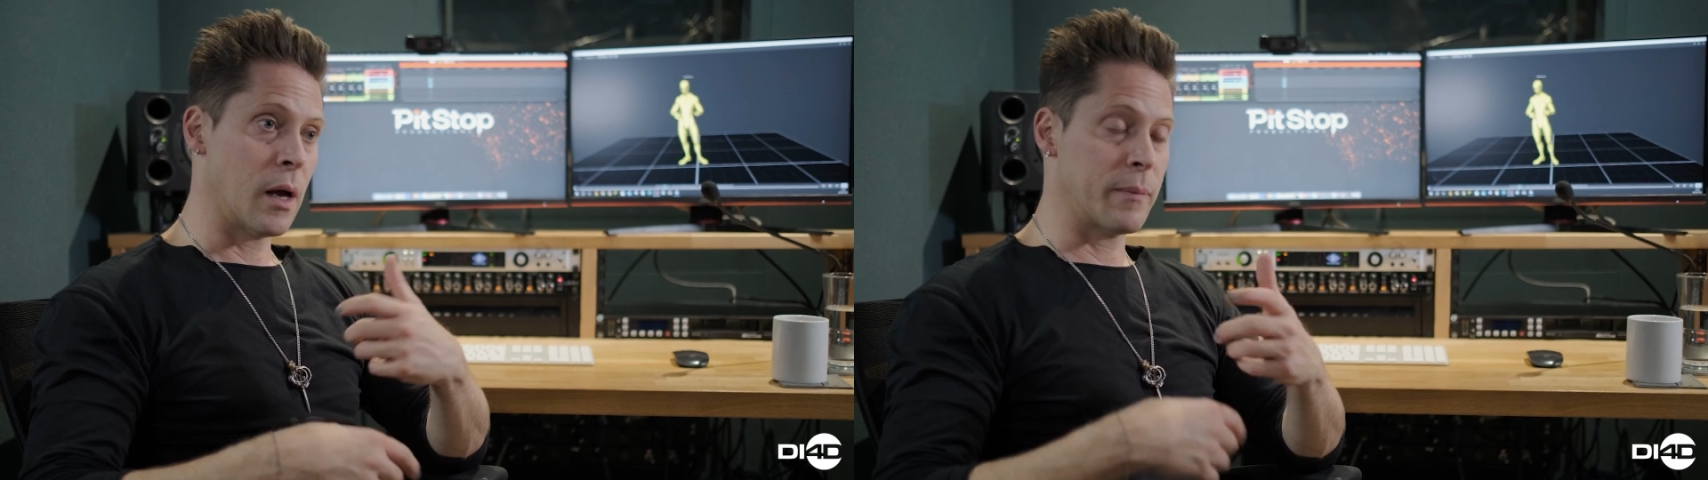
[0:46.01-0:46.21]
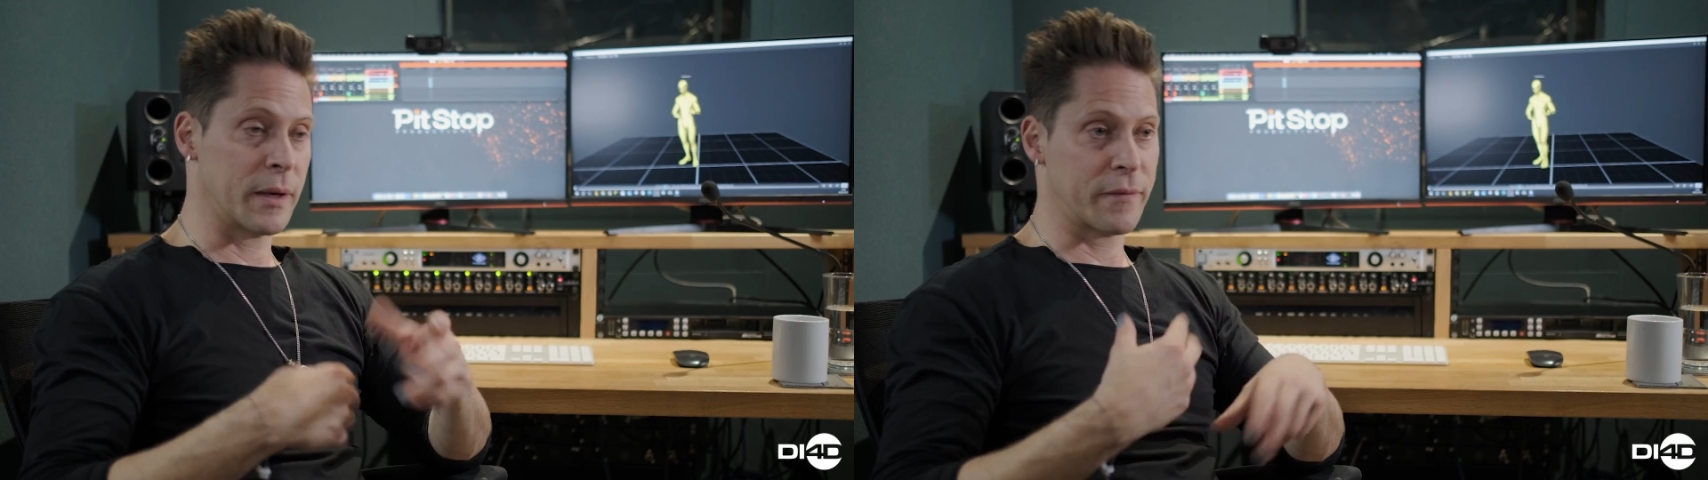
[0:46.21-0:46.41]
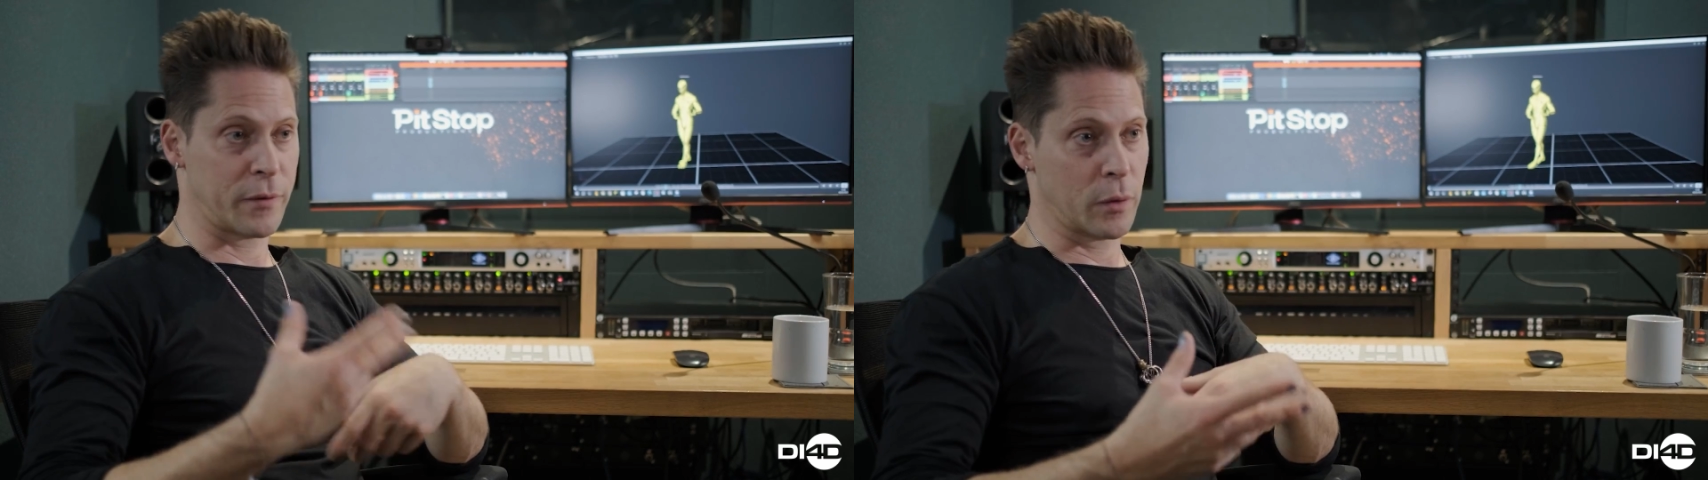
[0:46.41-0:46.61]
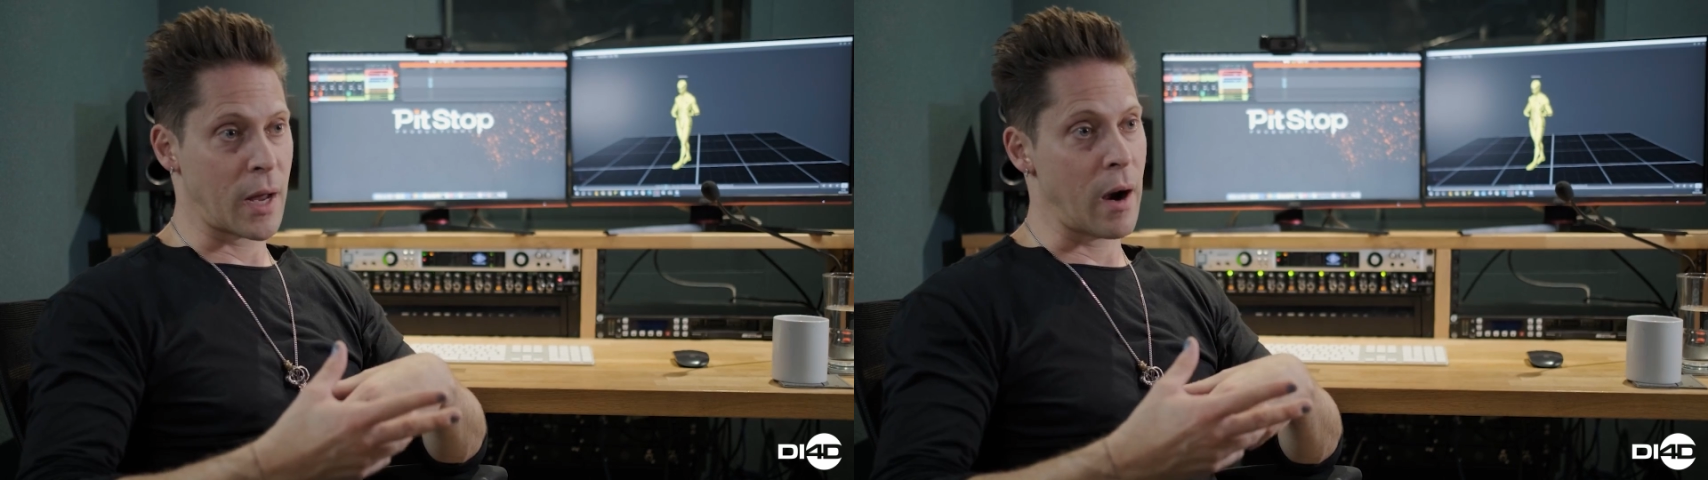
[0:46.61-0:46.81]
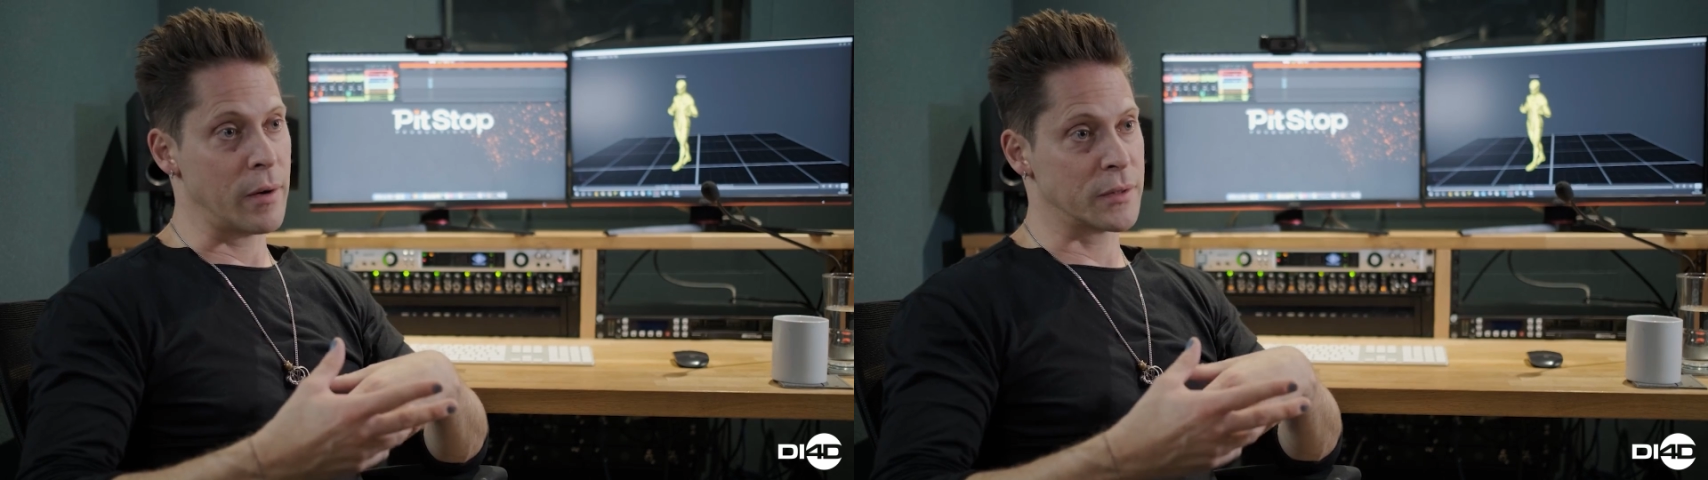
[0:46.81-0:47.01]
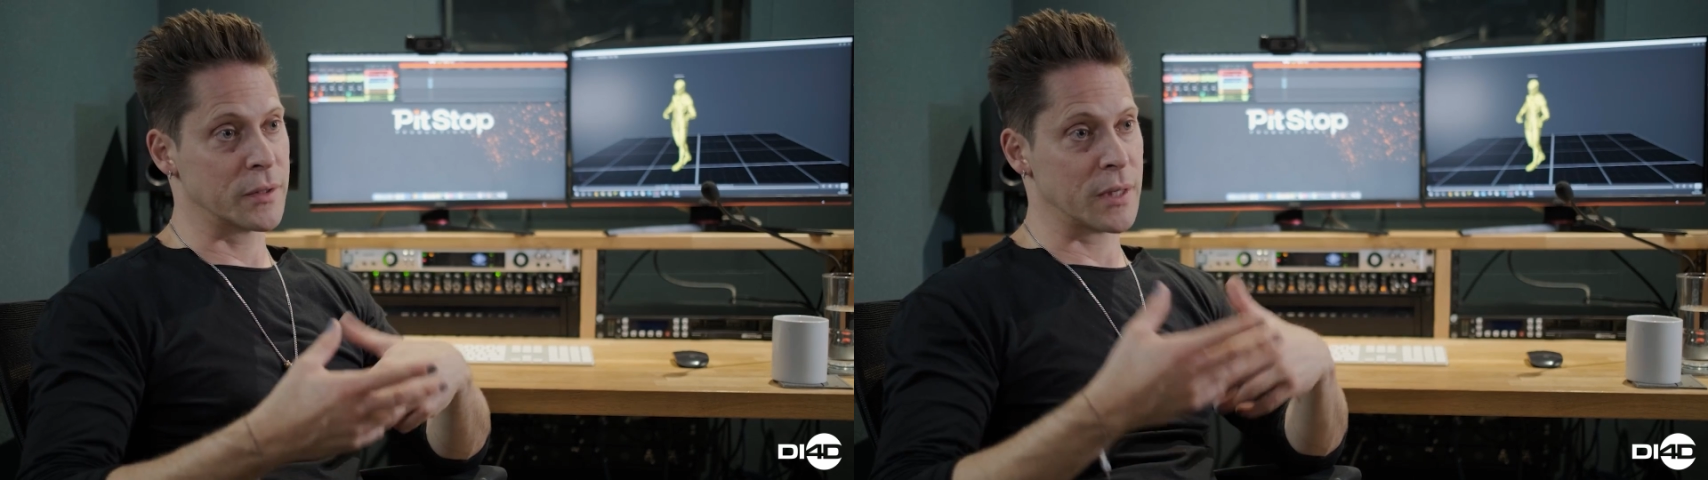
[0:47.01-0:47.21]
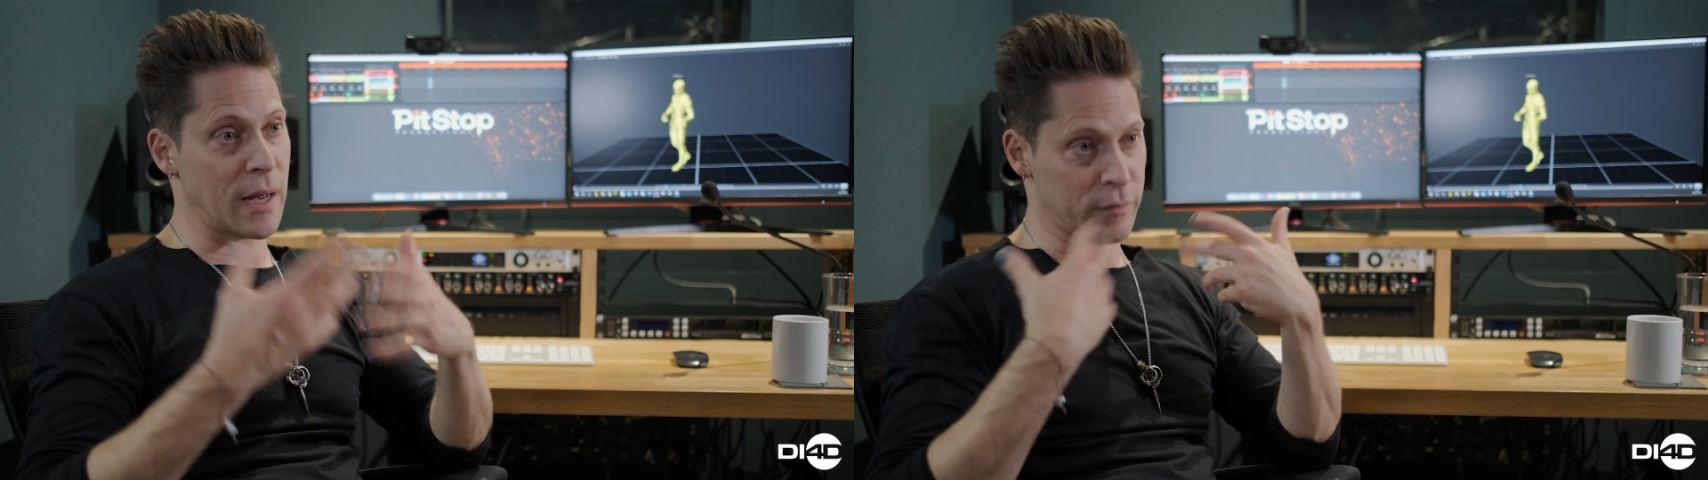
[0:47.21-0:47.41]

I played a few characters that